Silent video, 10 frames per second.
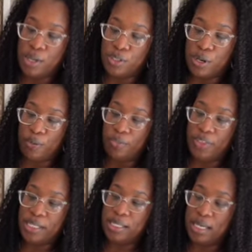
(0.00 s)
So
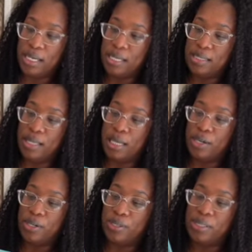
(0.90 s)
this is
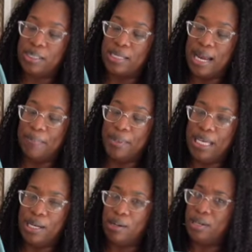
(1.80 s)
their
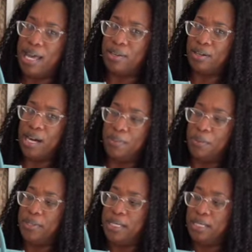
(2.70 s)
Stampedo leather. I
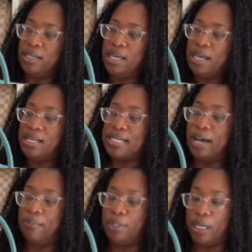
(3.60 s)
will put it
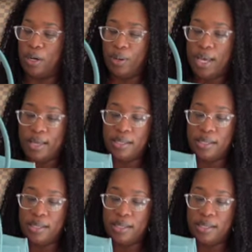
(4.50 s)
down below.